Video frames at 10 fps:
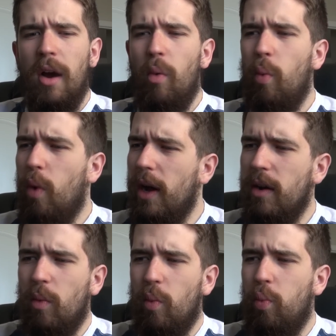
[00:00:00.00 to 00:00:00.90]
What
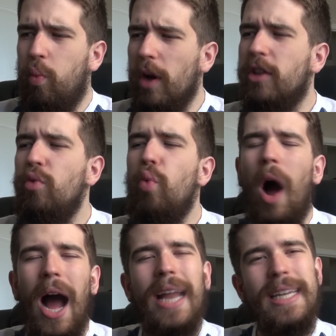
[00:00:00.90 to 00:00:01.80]
do
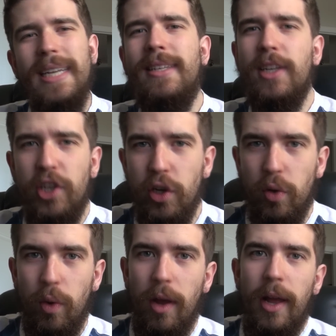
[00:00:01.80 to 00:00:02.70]
I need to
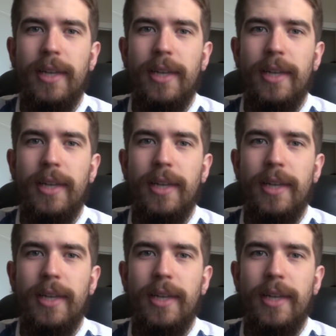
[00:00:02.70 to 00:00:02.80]
do